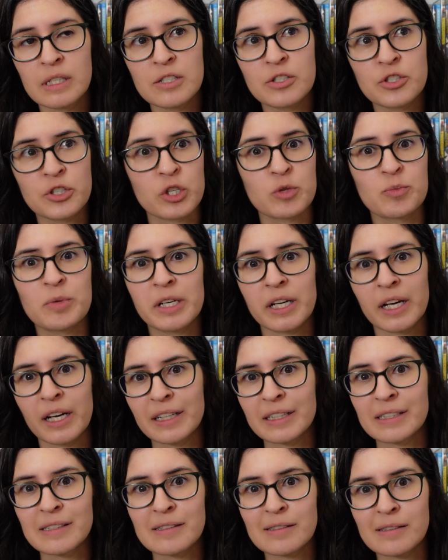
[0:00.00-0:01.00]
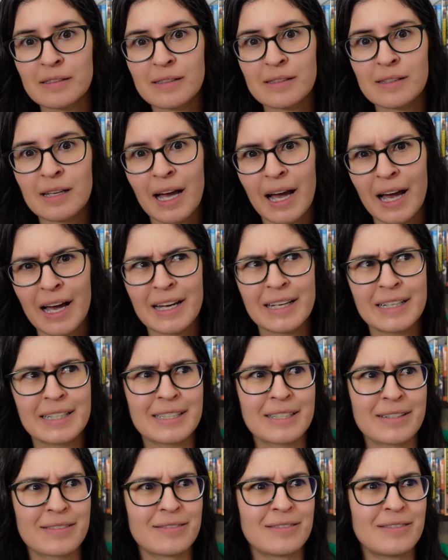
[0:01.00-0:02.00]
just because
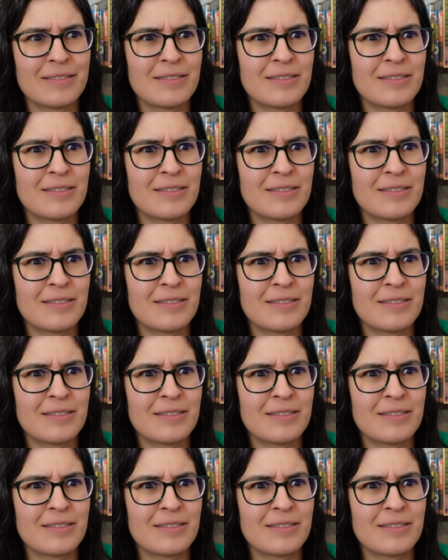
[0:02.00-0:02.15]
I